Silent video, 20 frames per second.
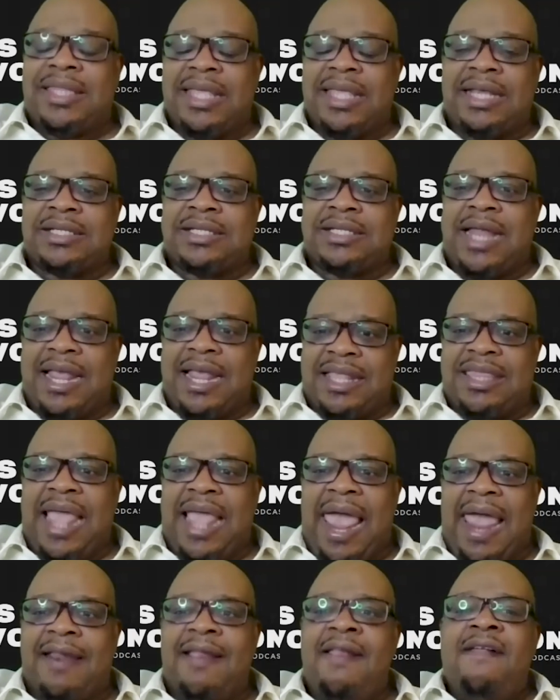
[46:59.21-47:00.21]
things like
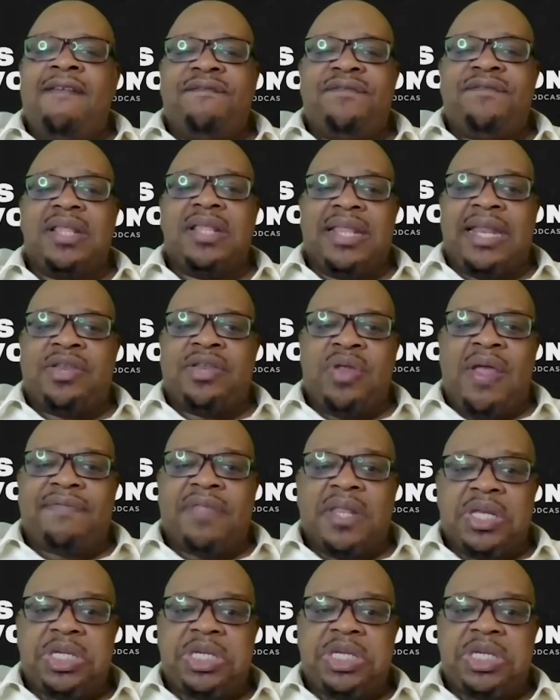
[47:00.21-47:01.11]
that, feeling that you have to